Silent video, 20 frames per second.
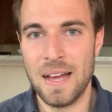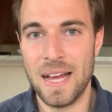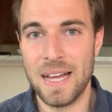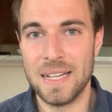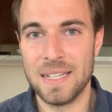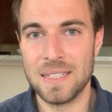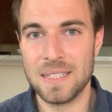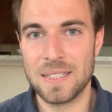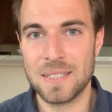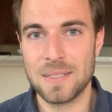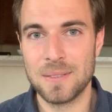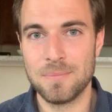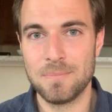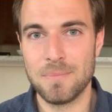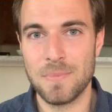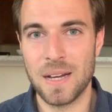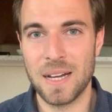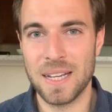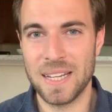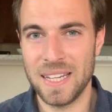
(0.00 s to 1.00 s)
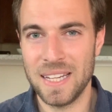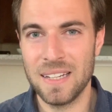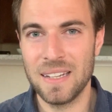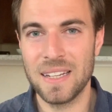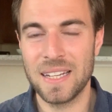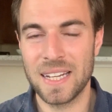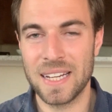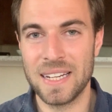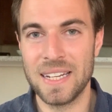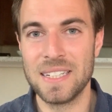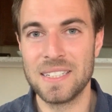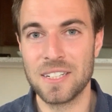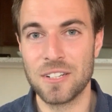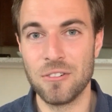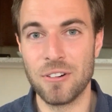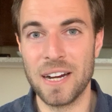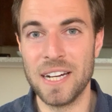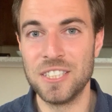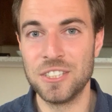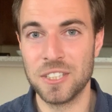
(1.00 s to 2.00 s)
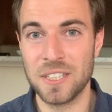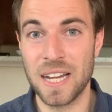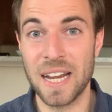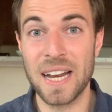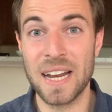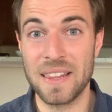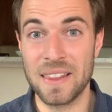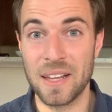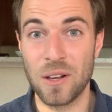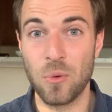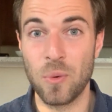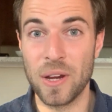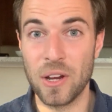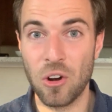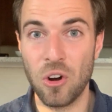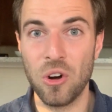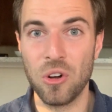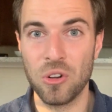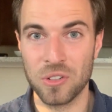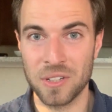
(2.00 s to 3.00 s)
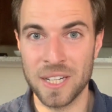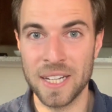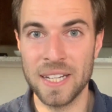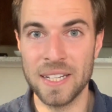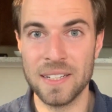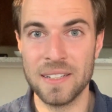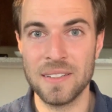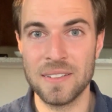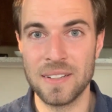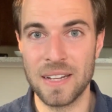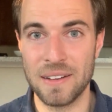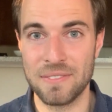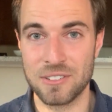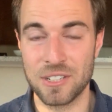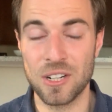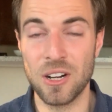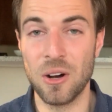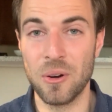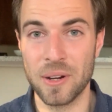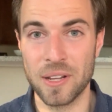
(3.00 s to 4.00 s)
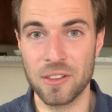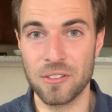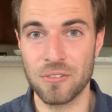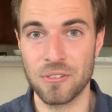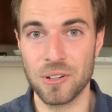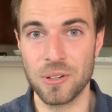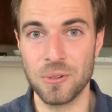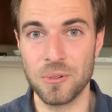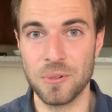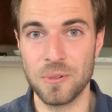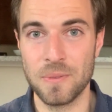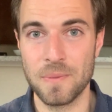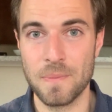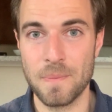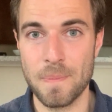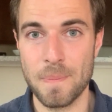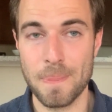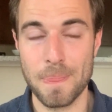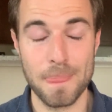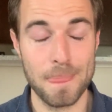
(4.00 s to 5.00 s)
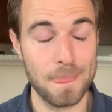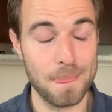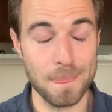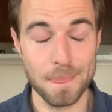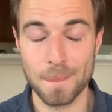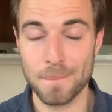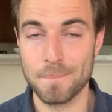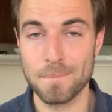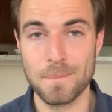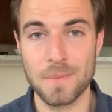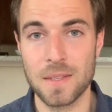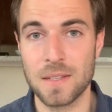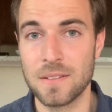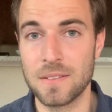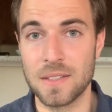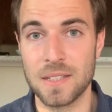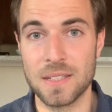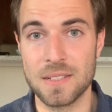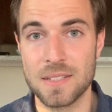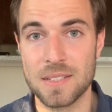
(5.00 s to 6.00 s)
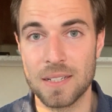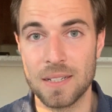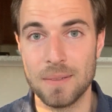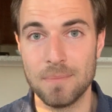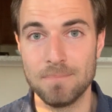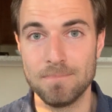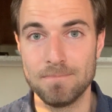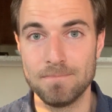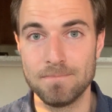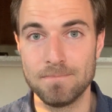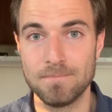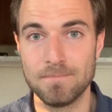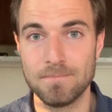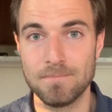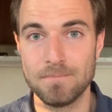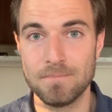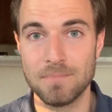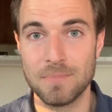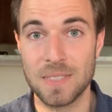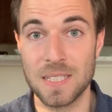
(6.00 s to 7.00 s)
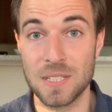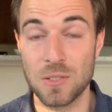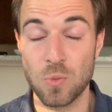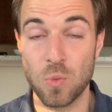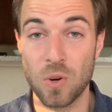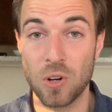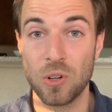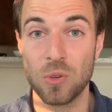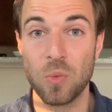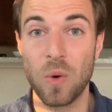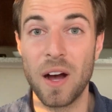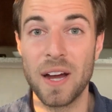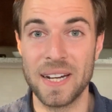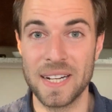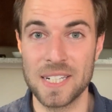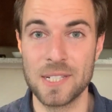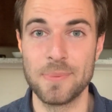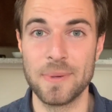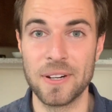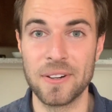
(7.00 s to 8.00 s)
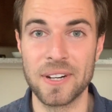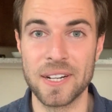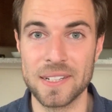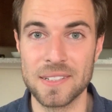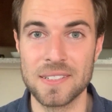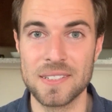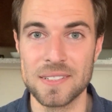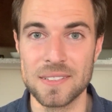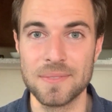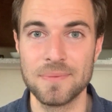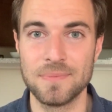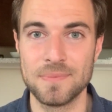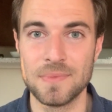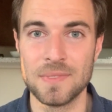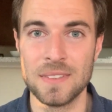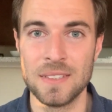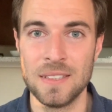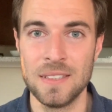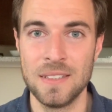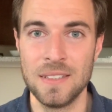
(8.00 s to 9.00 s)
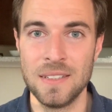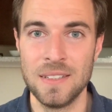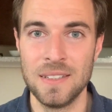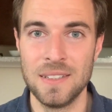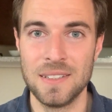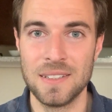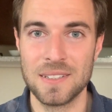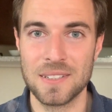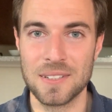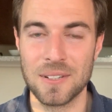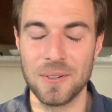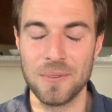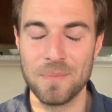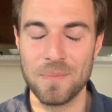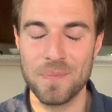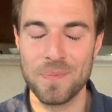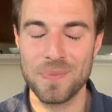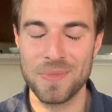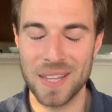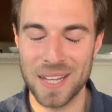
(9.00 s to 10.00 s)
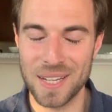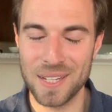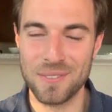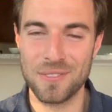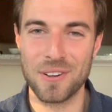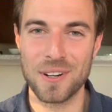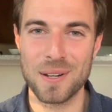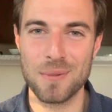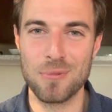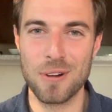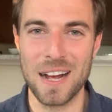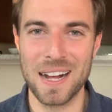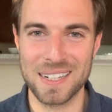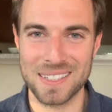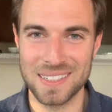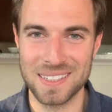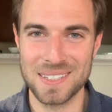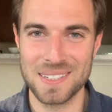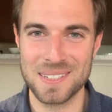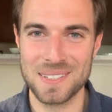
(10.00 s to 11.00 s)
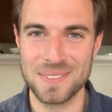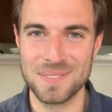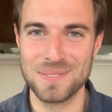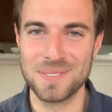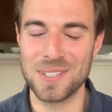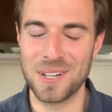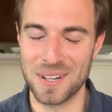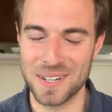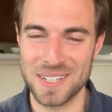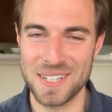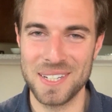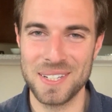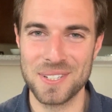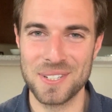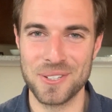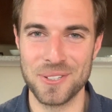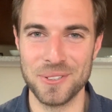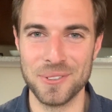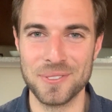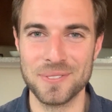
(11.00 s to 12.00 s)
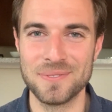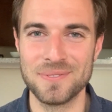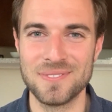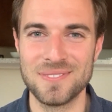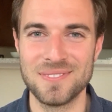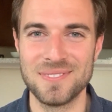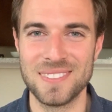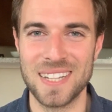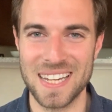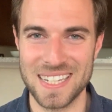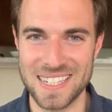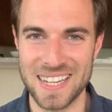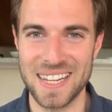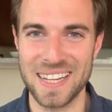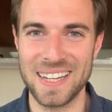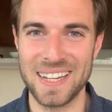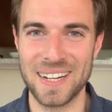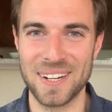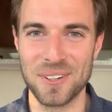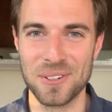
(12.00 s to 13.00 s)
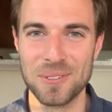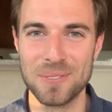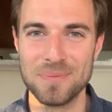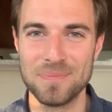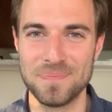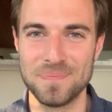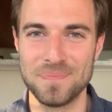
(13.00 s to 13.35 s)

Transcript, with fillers: and a healing and integration that I think we all need after going through this um, this worldwide experience. So thank you for your practice. Talk to you soon and take care.